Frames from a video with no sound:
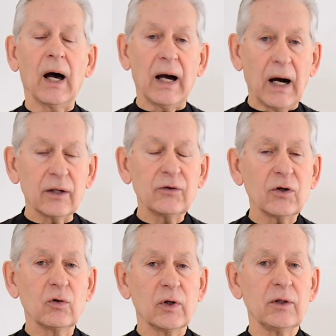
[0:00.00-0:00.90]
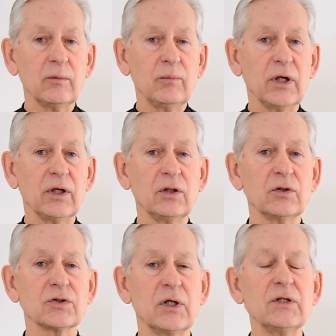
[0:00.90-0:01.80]
are the green
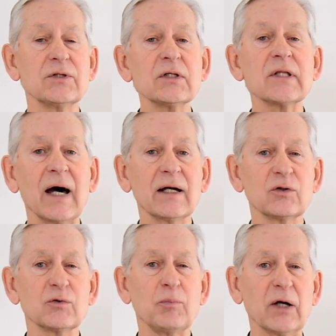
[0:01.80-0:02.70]
beans, is it the highest